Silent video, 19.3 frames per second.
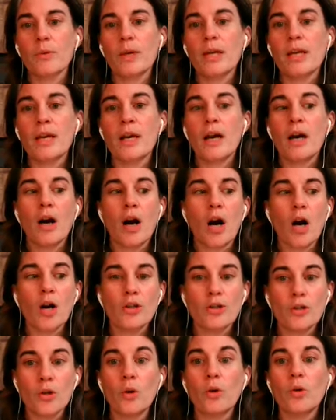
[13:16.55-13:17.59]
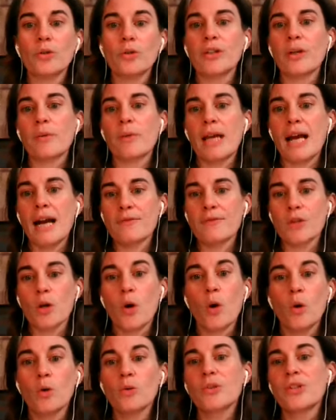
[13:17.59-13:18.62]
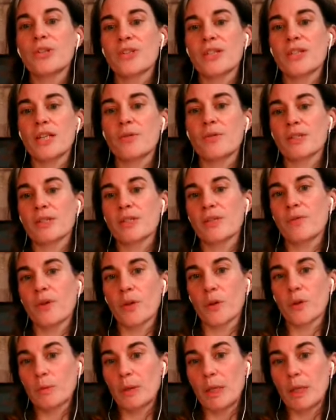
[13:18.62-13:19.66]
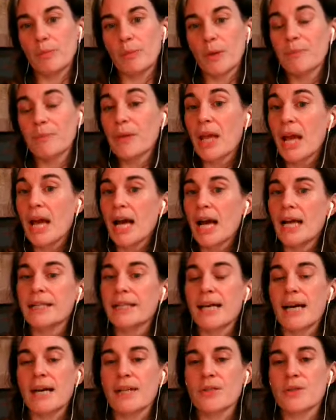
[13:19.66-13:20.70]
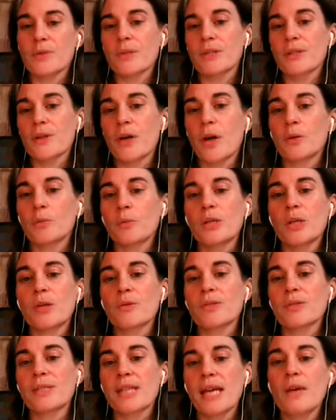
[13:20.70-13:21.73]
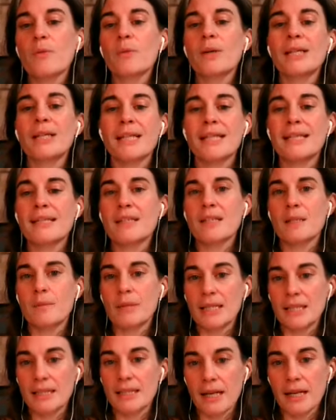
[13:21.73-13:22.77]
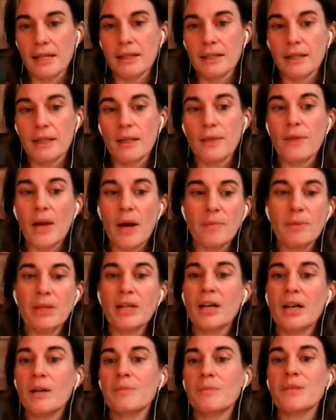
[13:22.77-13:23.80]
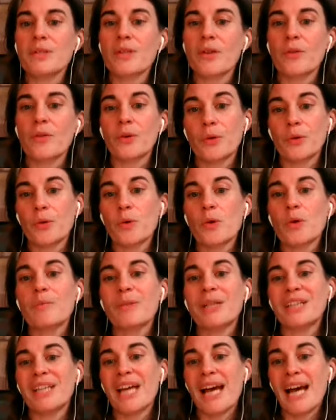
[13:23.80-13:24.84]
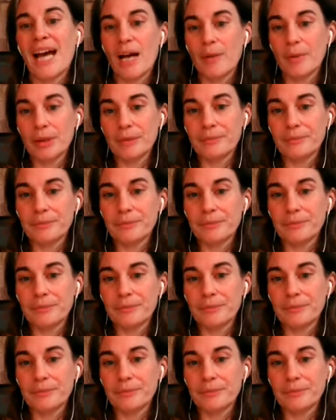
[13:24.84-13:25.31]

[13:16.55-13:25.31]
We are told that we have to hold the secrets of other people, and as a result, we don't say what needs to be said. That becomes the norm and the habit.